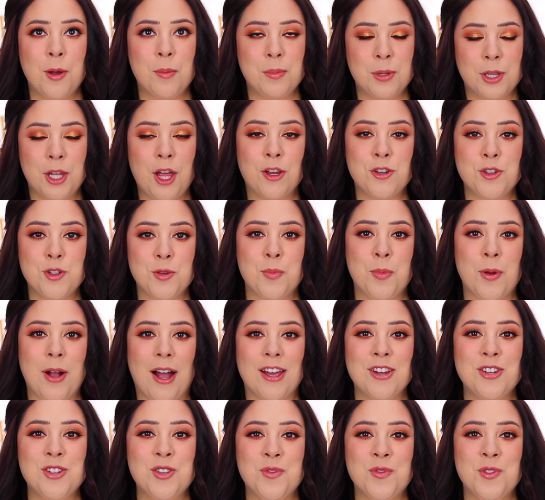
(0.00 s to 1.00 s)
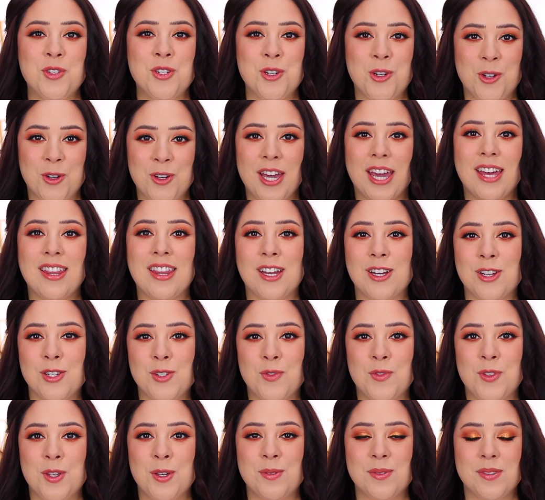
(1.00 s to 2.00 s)
blush brush to create like a
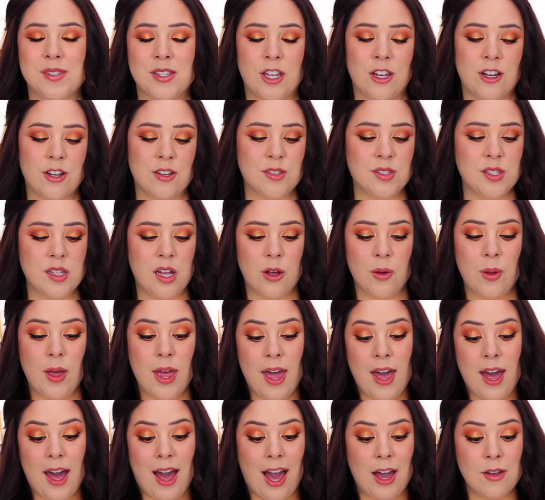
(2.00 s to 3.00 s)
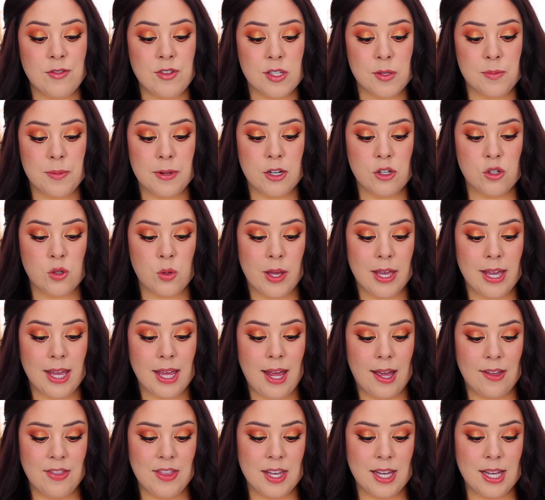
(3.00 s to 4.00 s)
diffused look. So I've just been enjoying
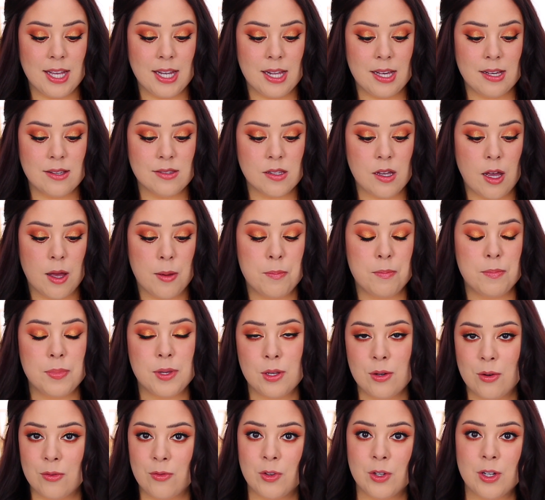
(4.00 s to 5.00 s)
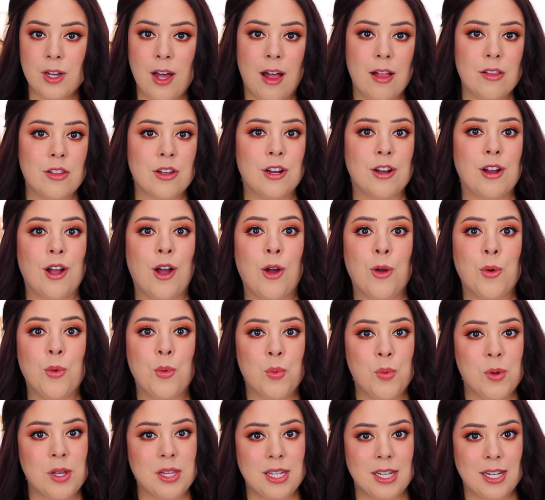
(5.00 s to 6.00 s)
it. I think it is a beautiful color, a
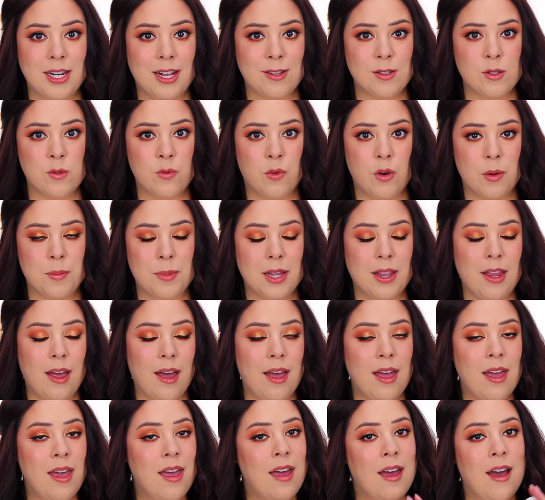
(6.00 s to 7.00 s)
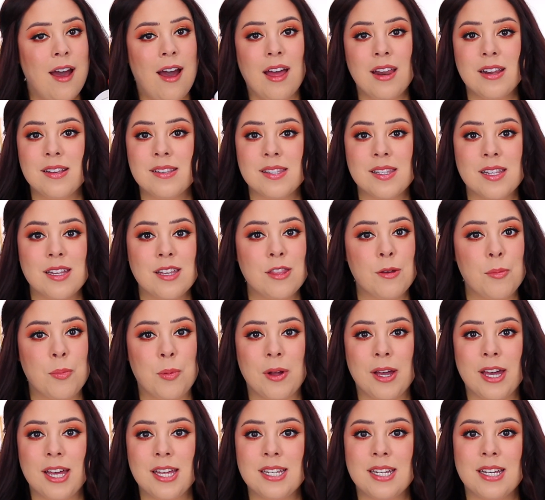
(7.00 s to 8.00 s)
really nice formula. Honestly, the
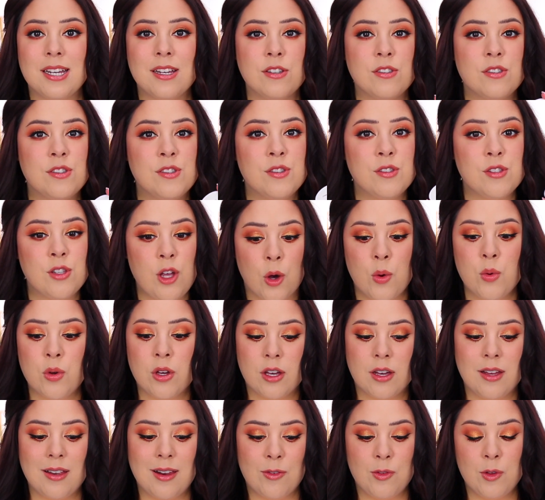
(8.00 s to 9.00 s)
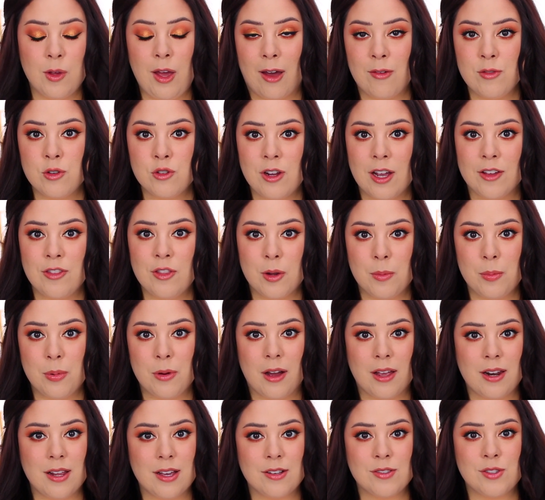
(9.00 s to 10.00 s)
brand is so good. If you haven't tried their
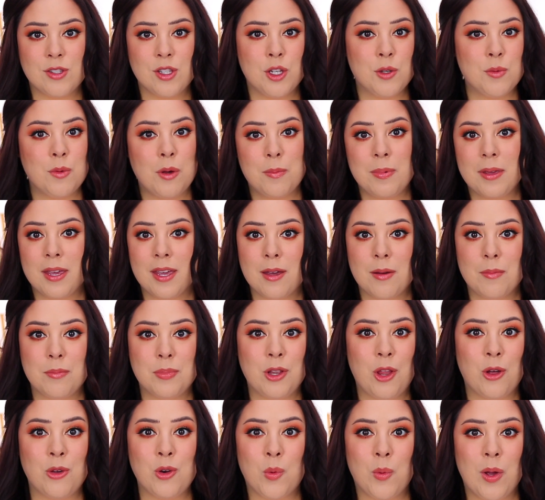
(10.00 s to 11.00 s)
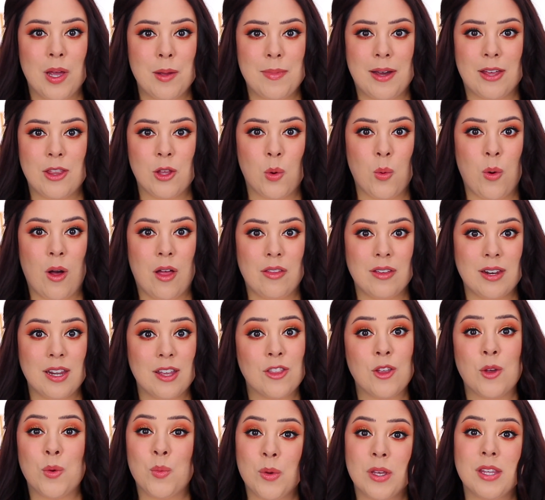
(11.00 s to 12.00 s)
products, you will be blown away by the quality.
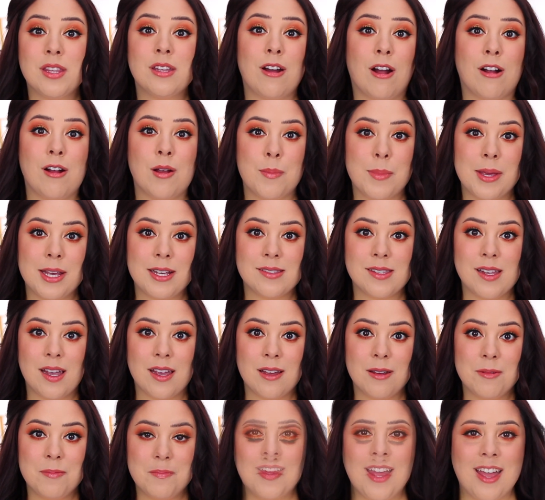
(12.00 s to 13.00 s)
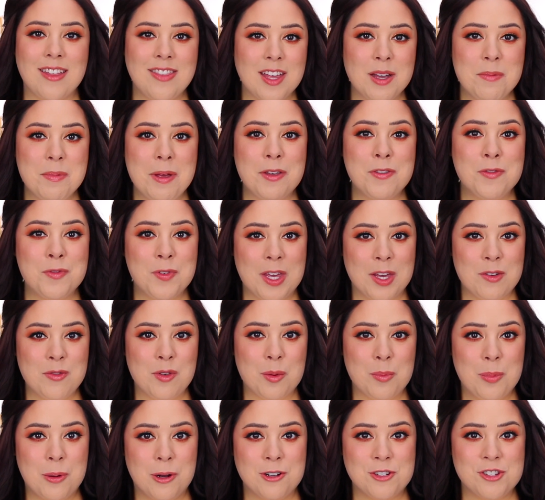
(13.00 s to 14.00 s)
They really are amazing. I think my
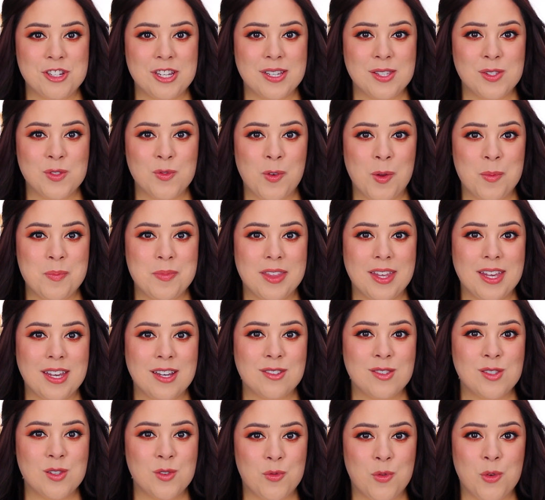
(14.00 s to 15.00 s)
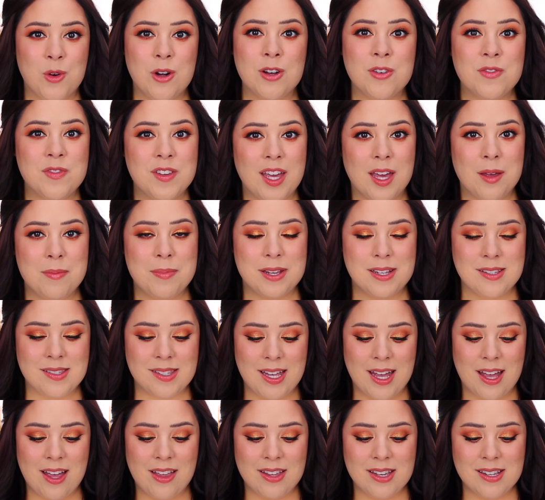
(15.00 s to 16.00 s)
favorite purchase from the Sephora VIB
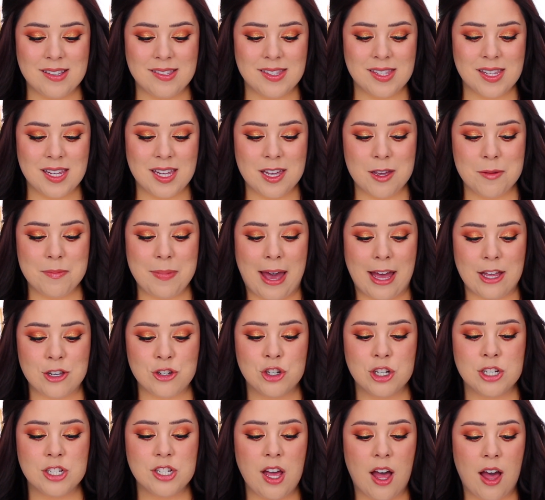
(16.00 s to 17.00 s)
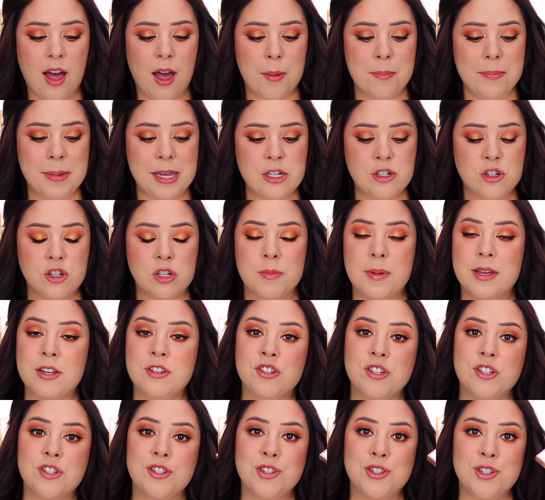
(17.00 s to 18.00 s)
sale is the Patrick Ta Major
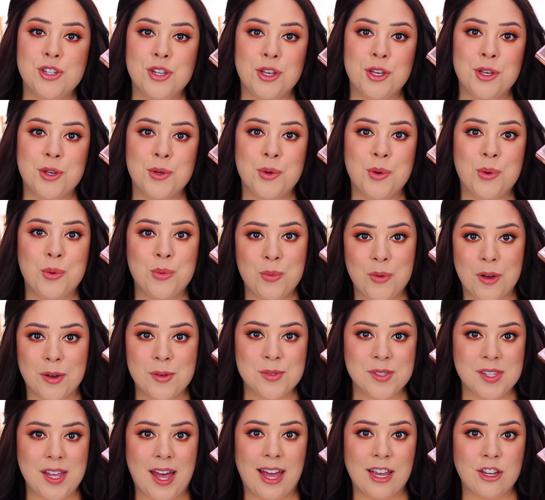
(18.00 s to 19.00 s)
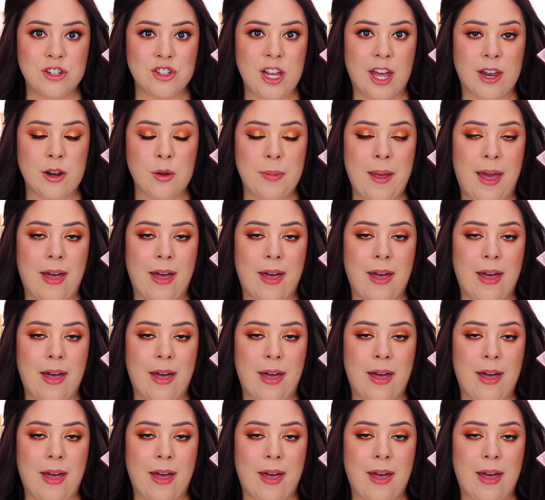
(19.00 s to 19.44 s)
Dimension 2 Rose Eyeshadow